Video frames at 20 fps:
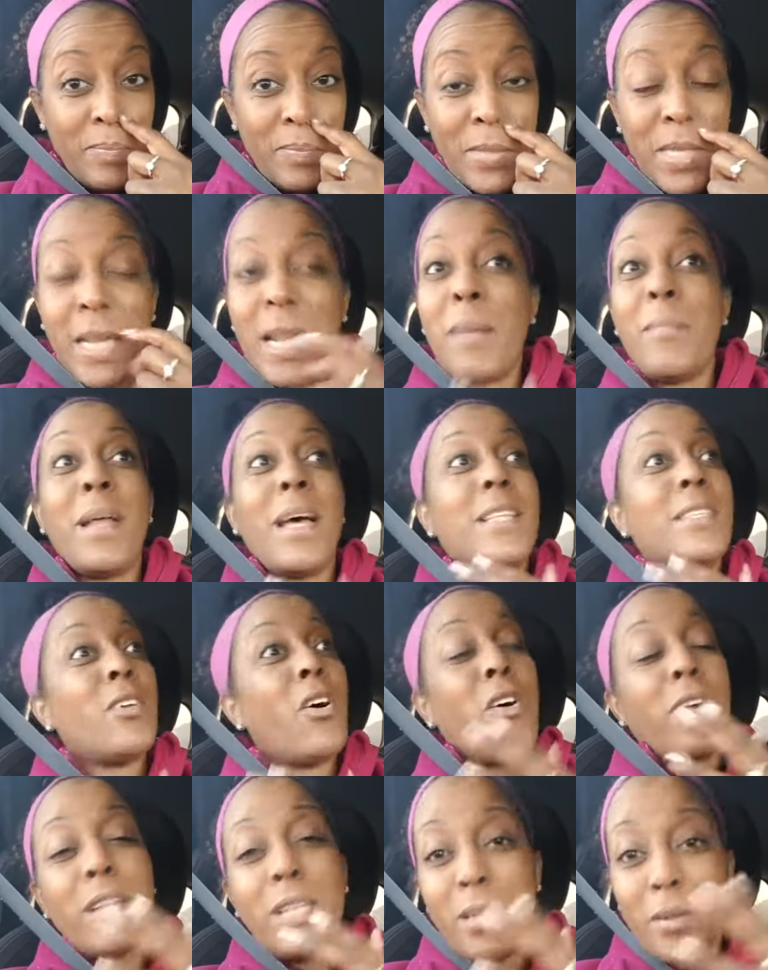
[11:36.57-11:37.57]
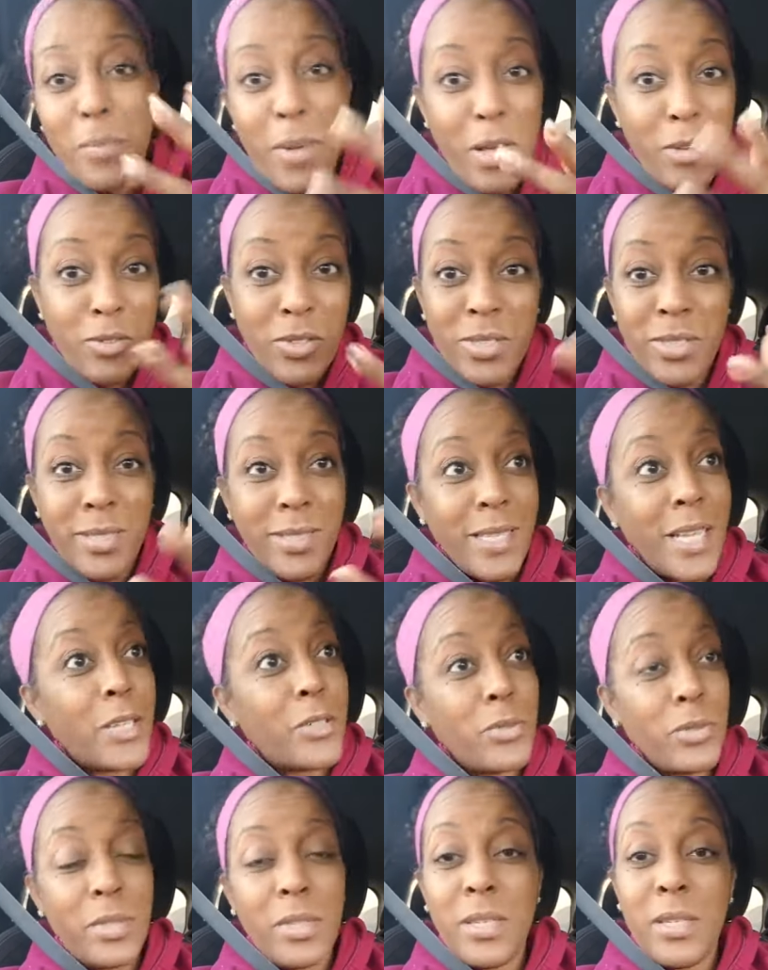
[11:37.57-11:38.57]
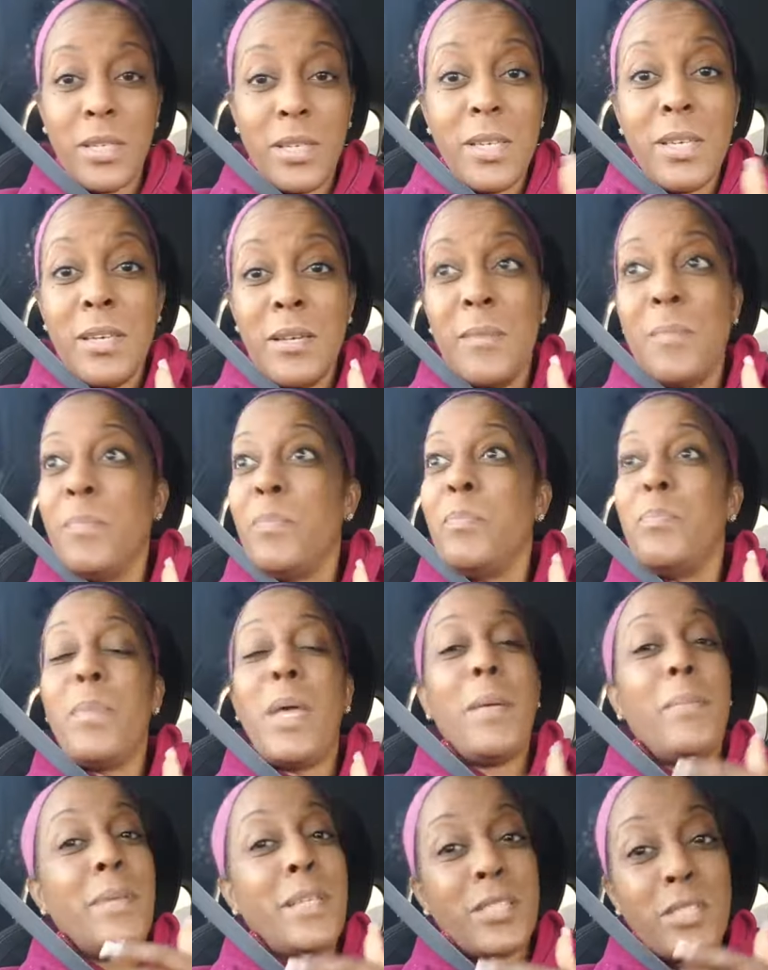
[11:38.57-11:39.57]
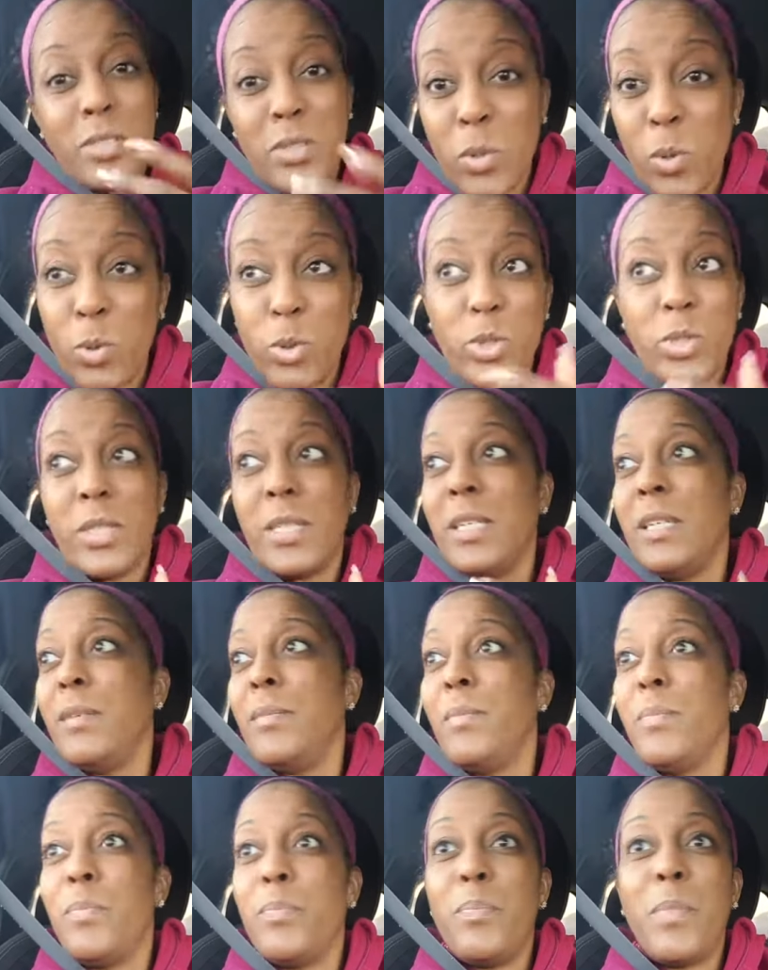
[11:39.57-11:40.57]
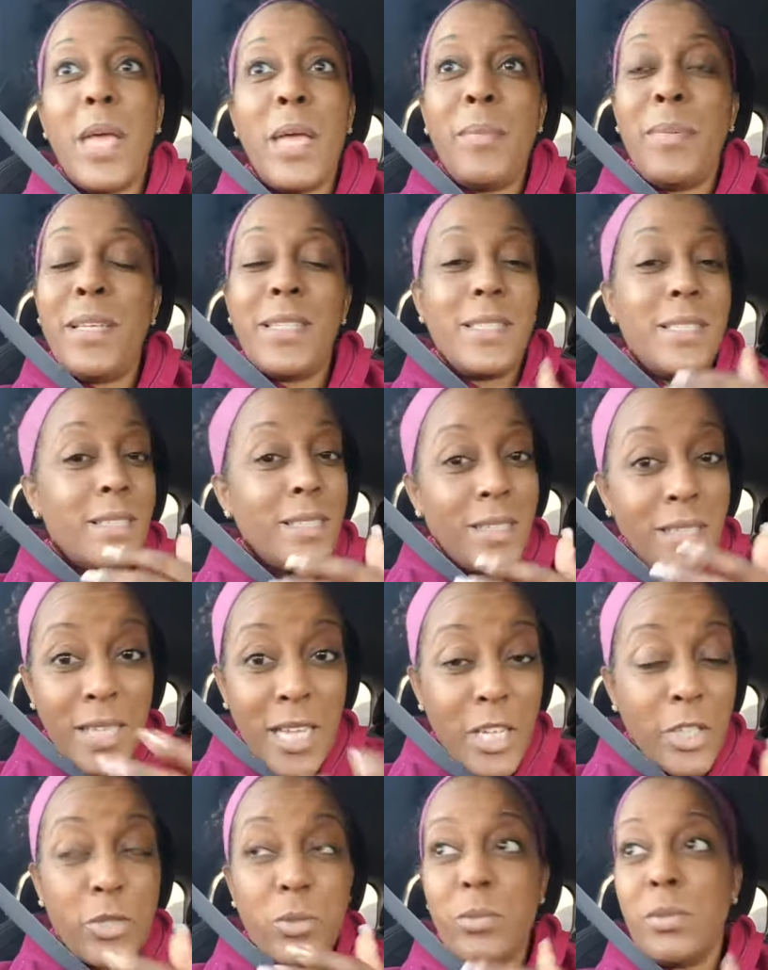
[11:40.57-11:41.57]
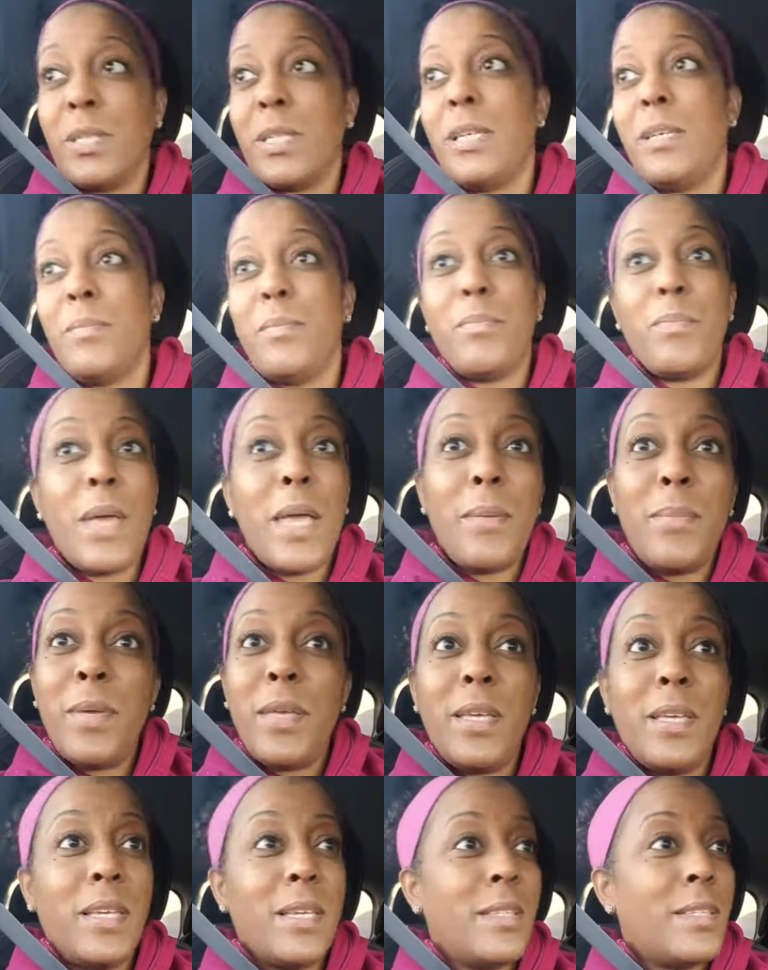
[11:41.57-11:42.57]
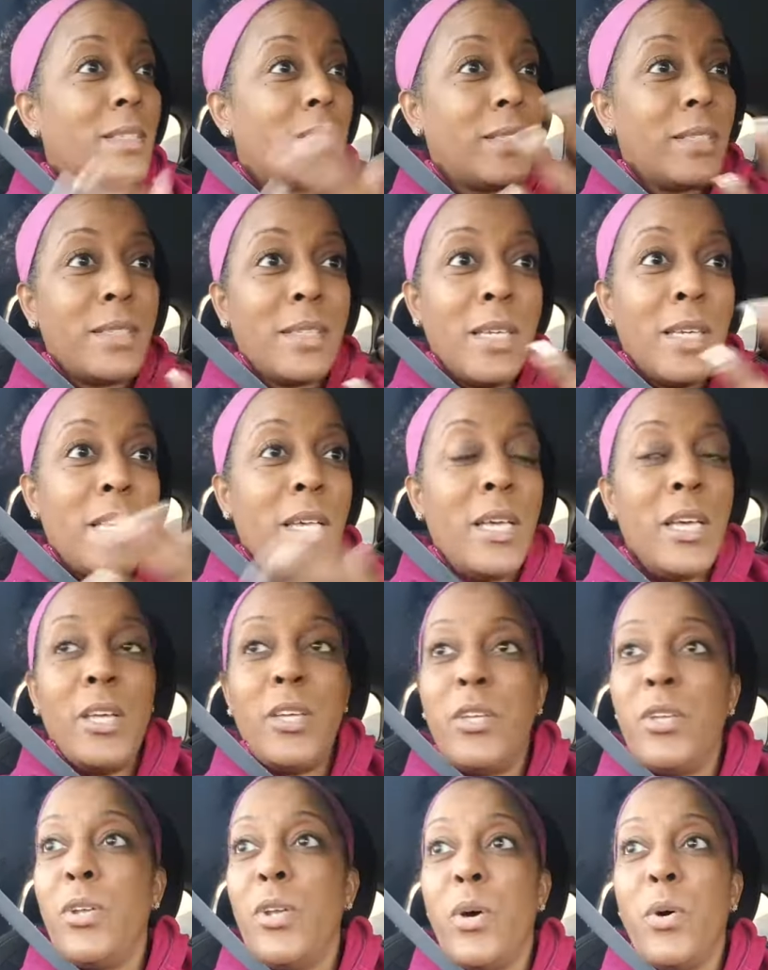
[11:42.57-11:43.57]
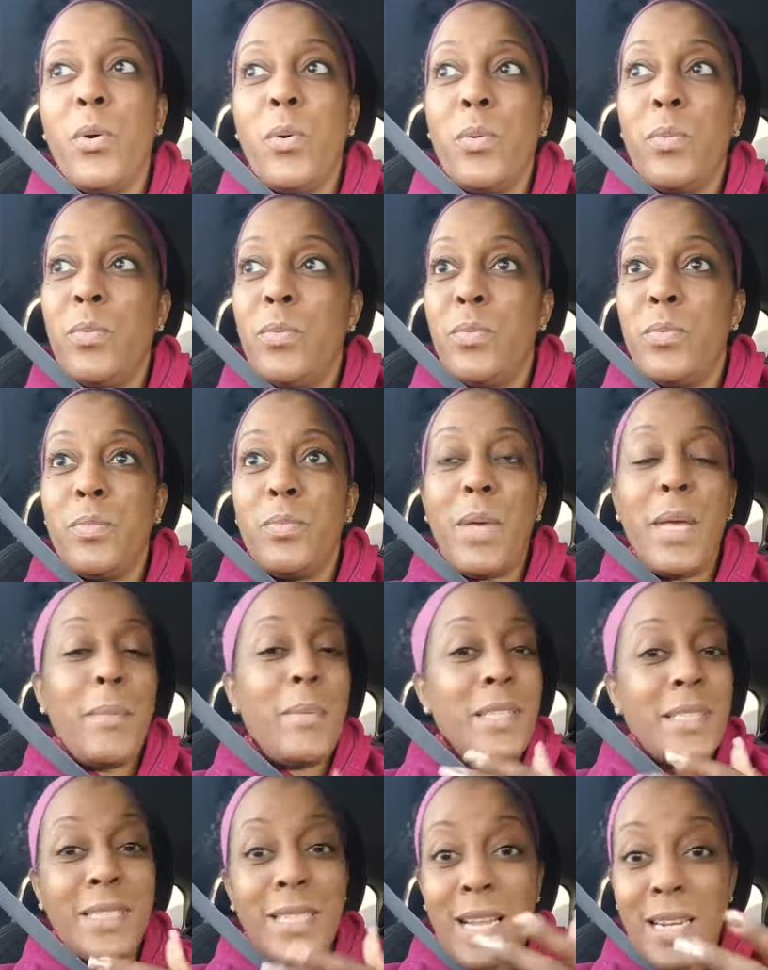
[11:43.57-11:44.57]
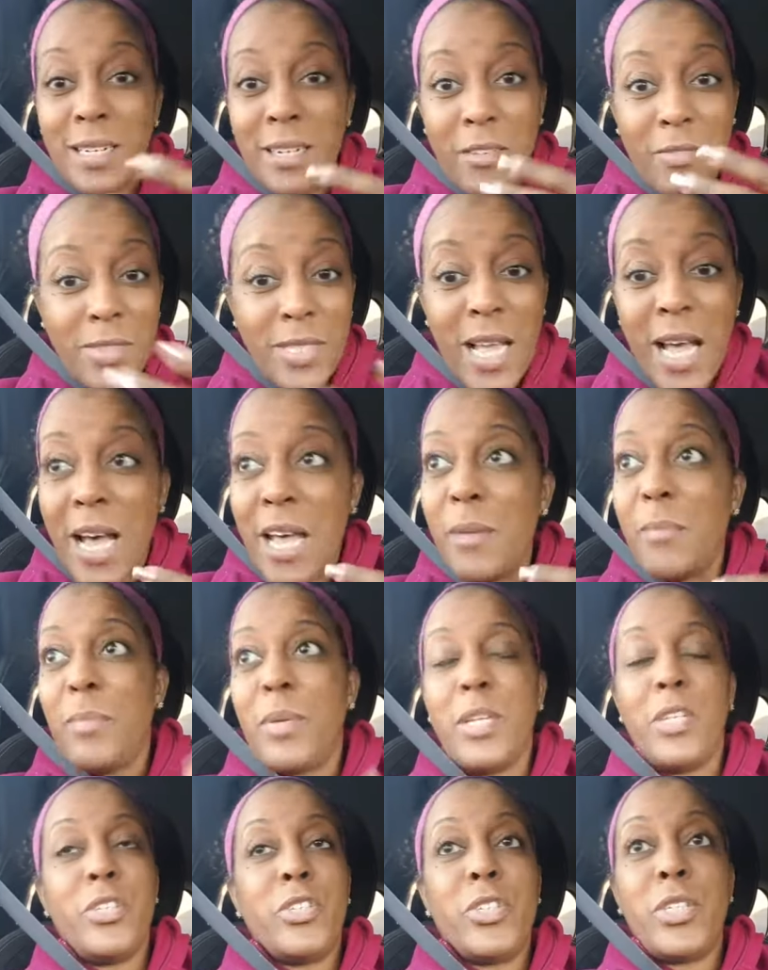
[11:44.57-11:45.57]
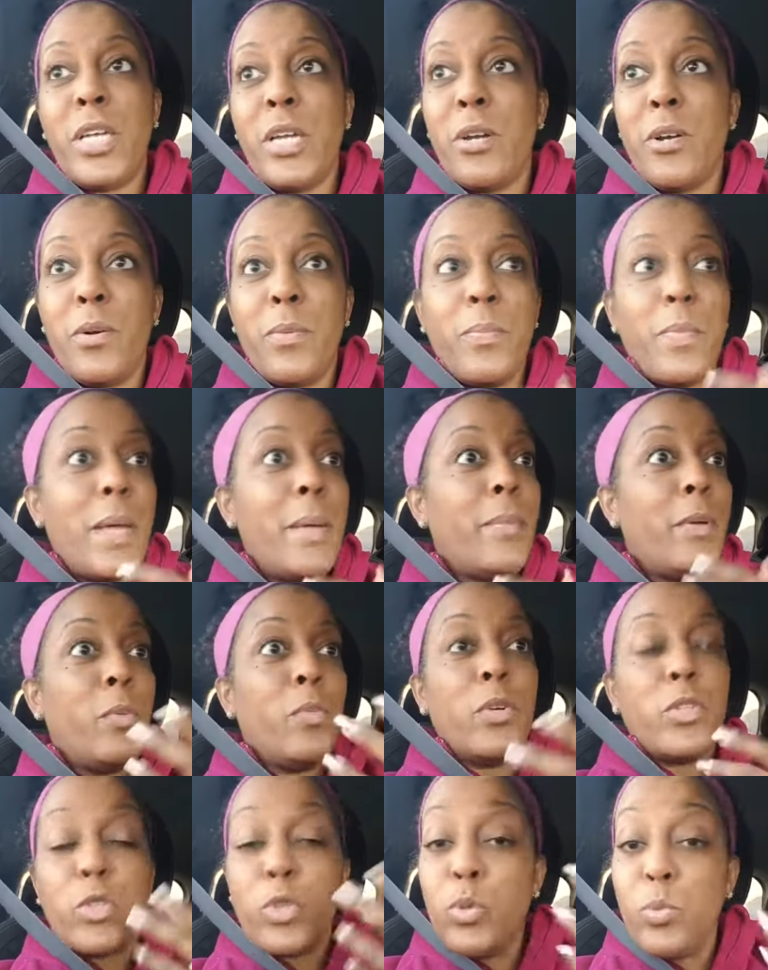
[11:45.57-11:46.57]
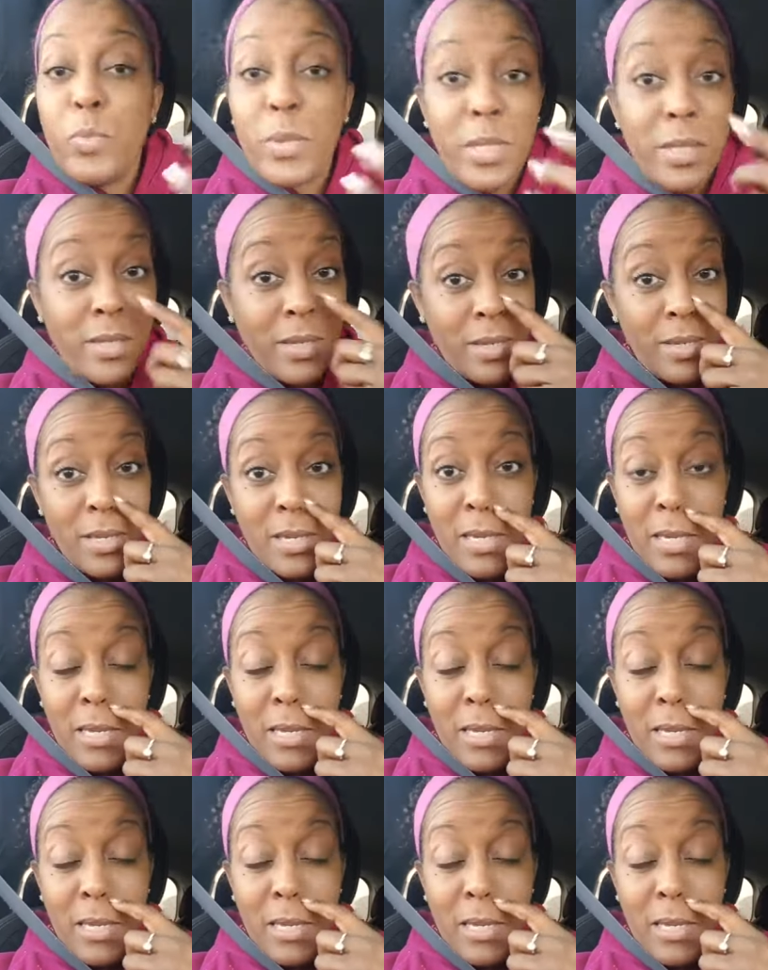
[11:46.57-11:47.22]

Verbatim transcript: And I'm not talking about just sexually. Maybe it's socially. Maybe it's intellectually. Maybe it's, you know, maybe it's not enough time being shared. Maybe we're too busy.